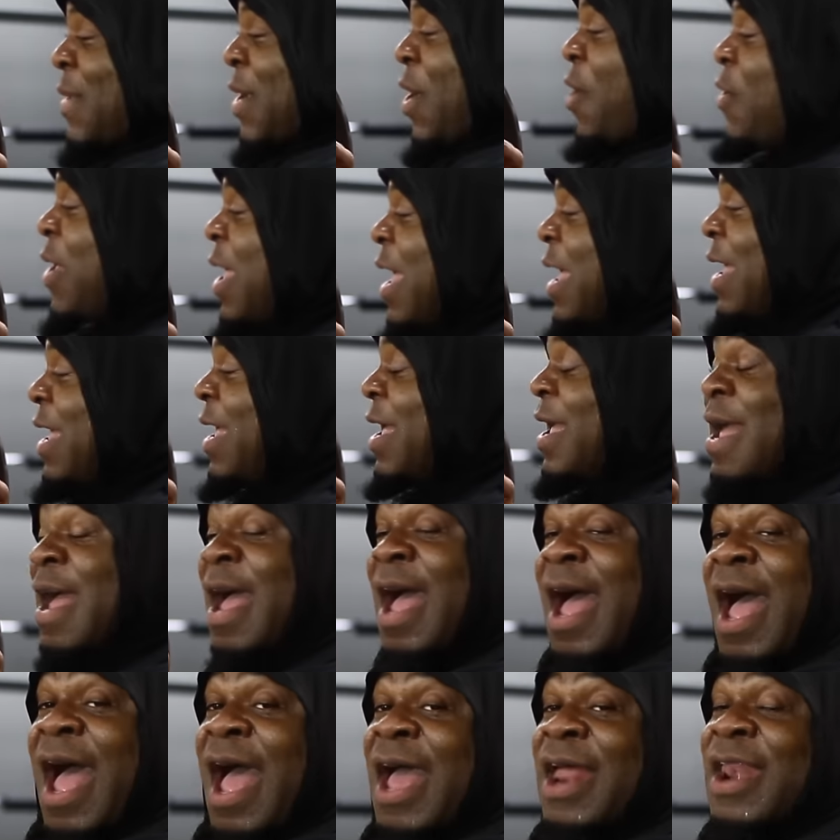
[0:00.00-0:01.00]
Okay,
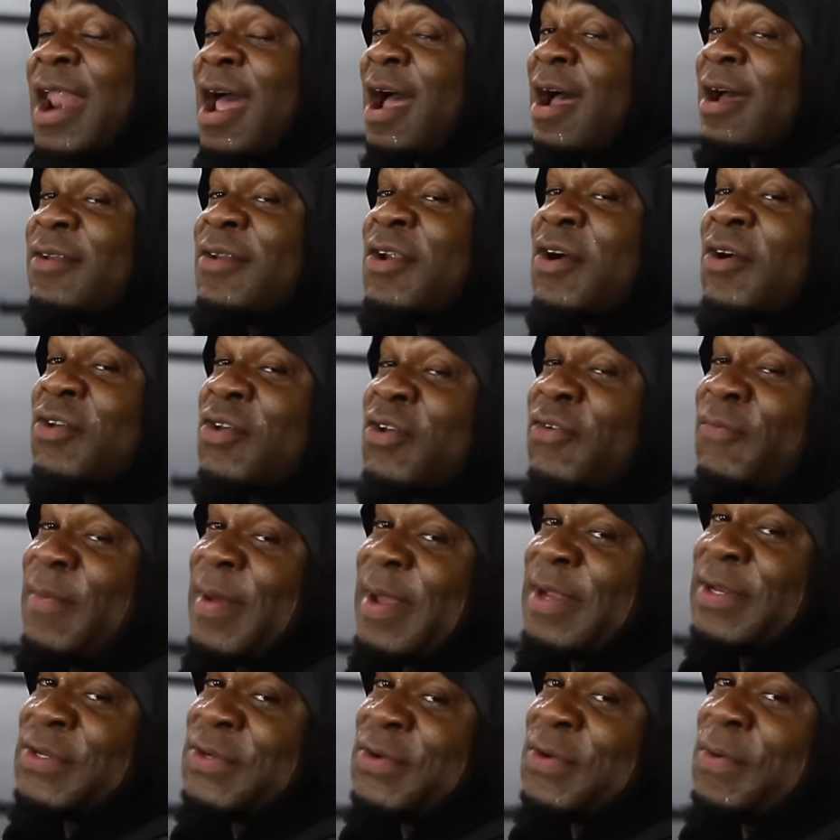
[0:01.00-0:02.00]
now I know you've
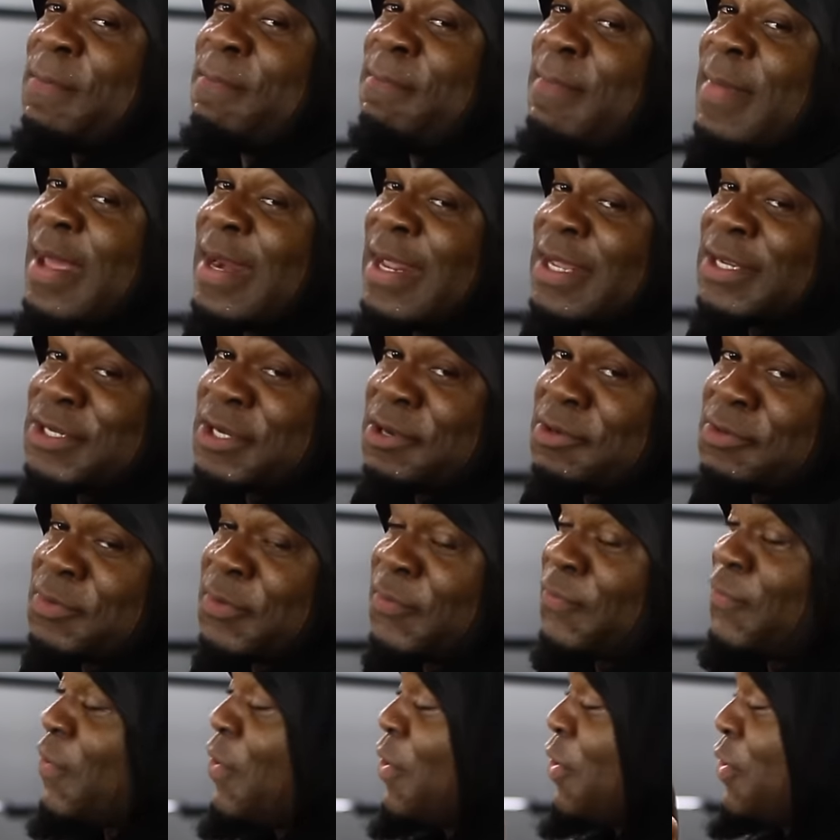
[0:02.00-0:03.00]
been to many gyms
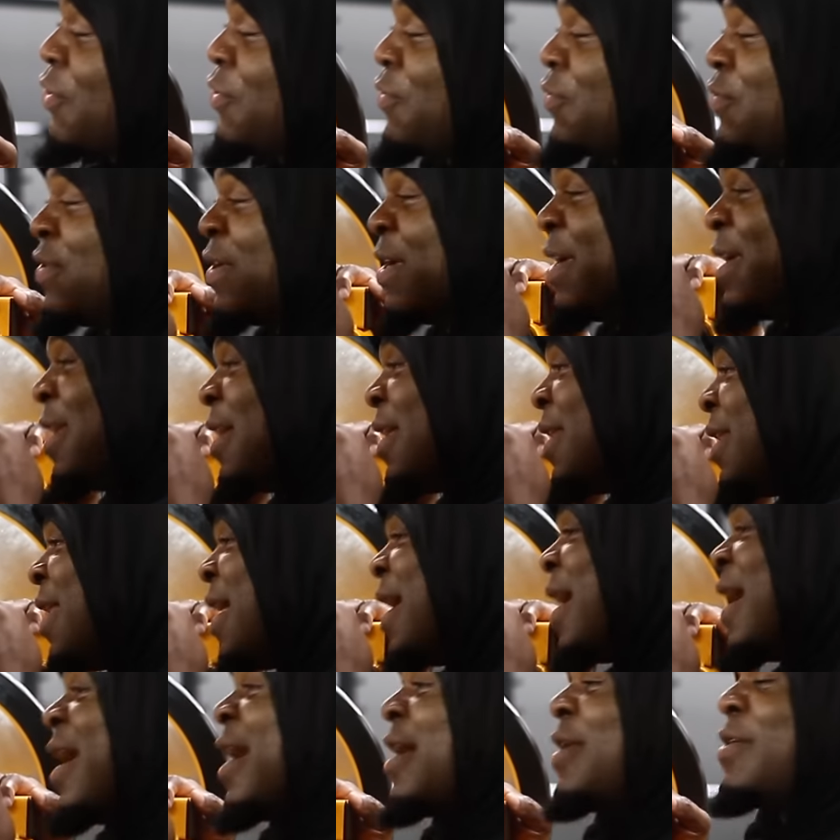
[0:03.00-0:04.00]
before and you've seen a
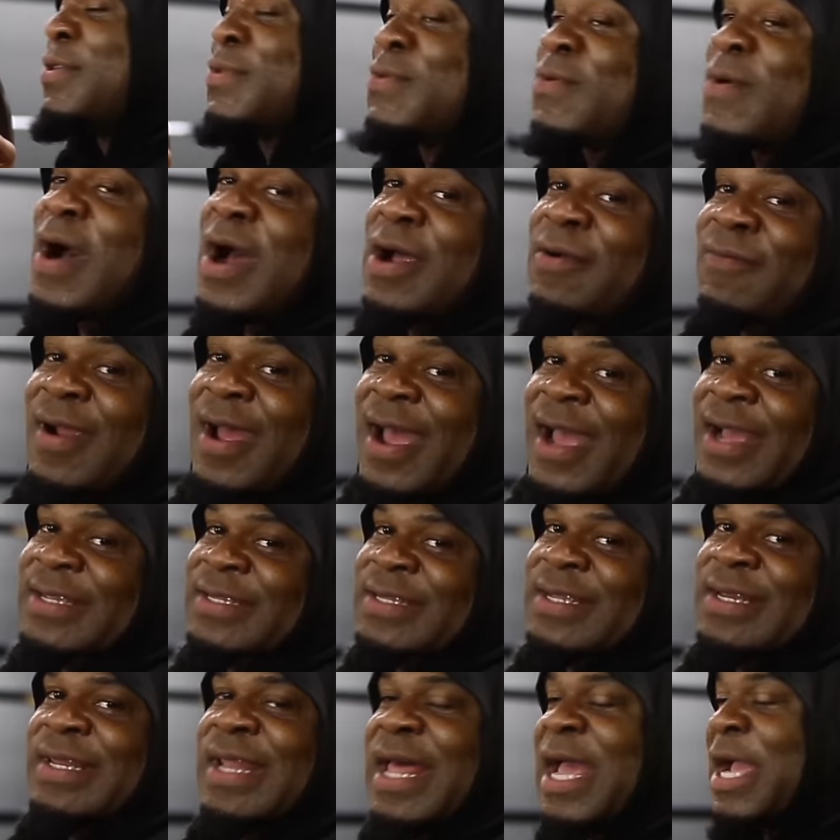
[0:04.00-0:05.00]
lot of squat
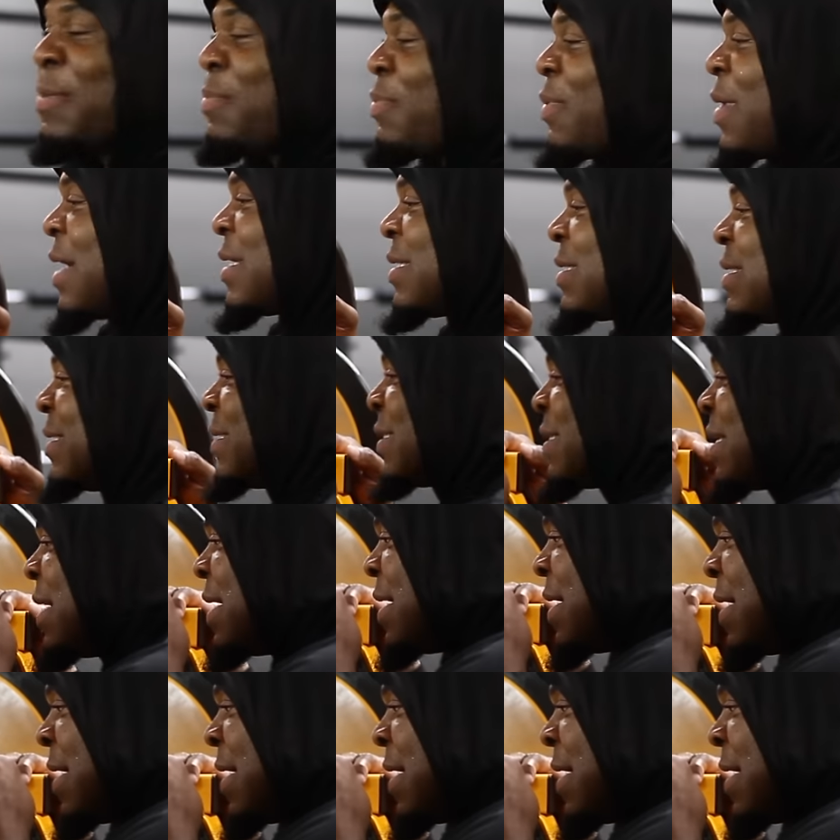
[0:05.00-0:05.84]
racks and leg presses.